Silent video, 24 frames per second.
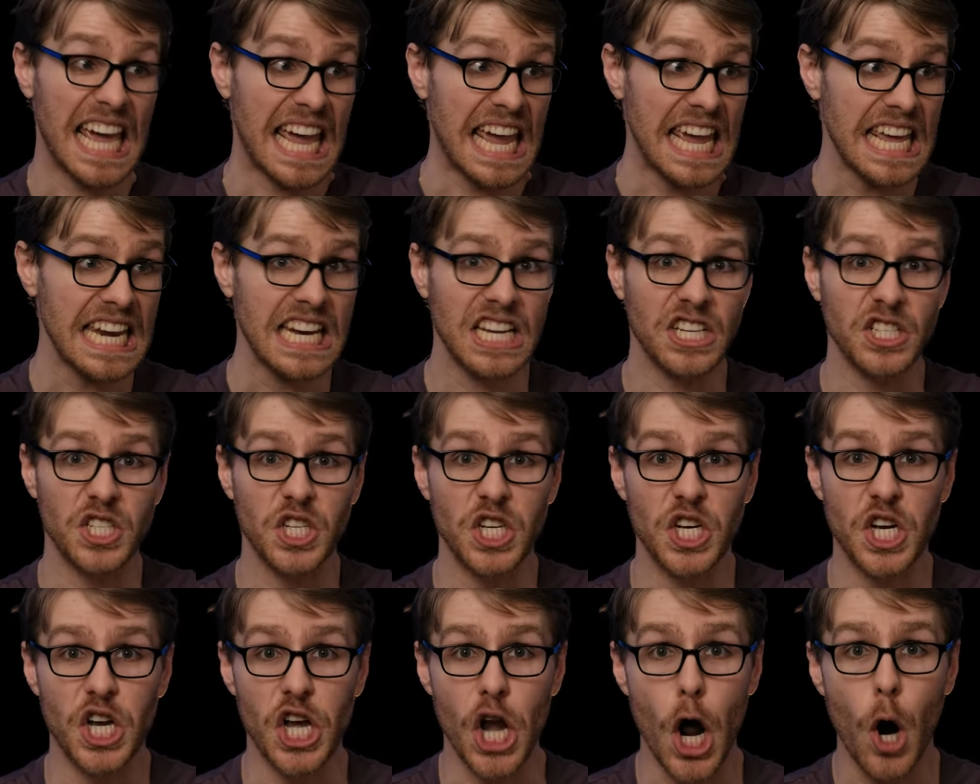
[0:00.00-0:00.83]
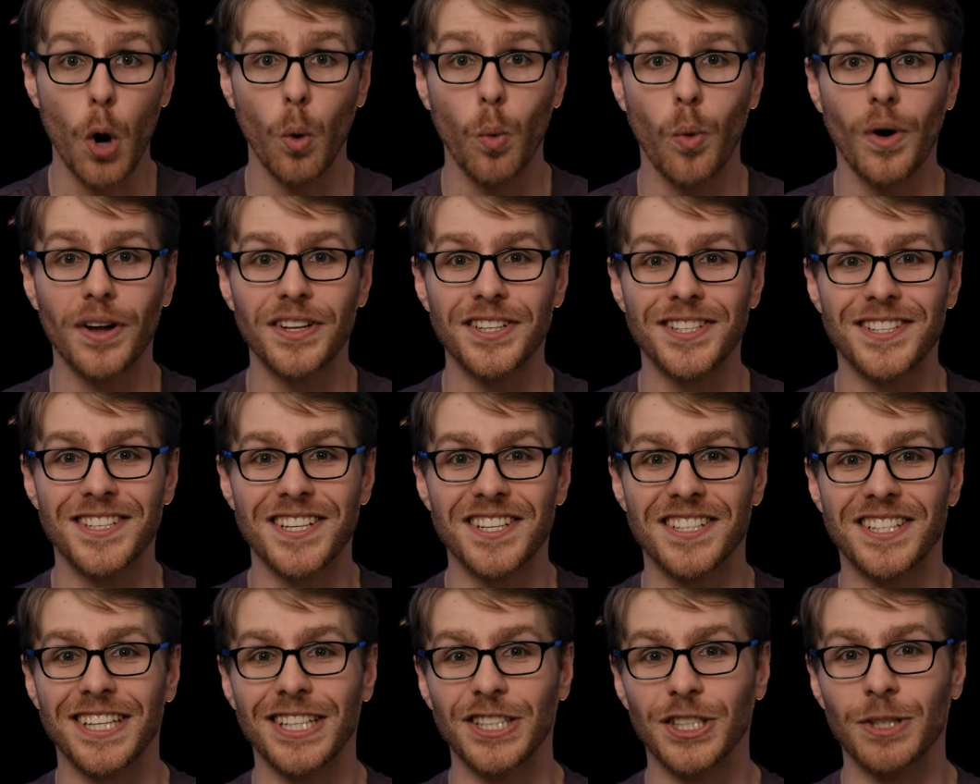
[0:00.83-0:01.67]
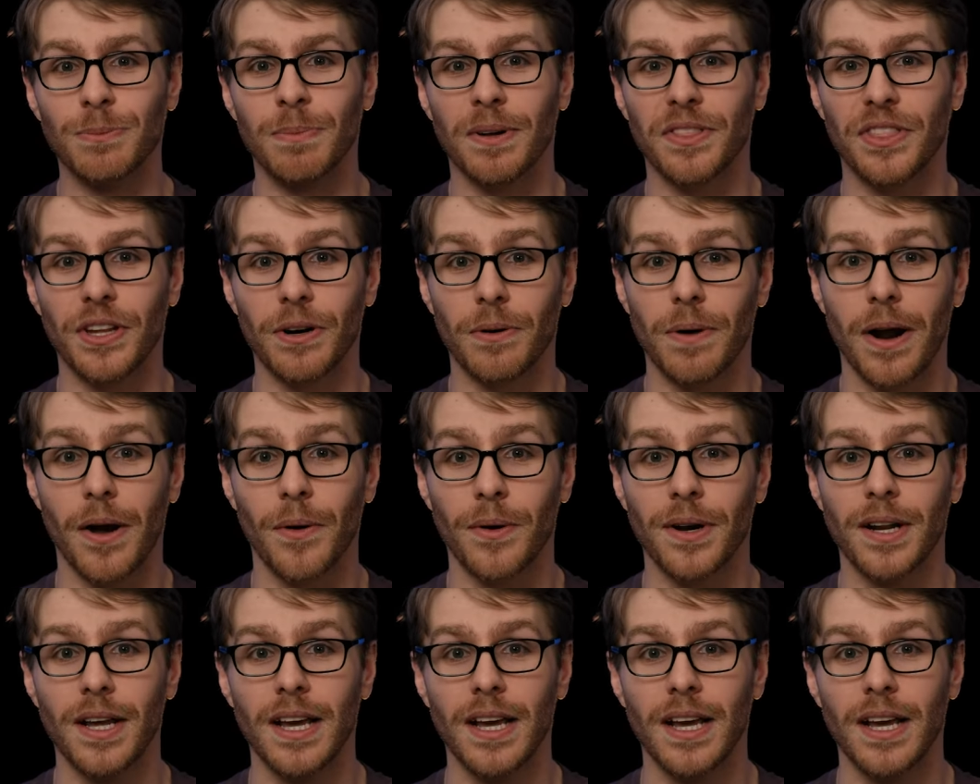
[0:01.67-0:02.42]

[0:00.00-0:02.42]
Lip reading: it is no one's decision but their own.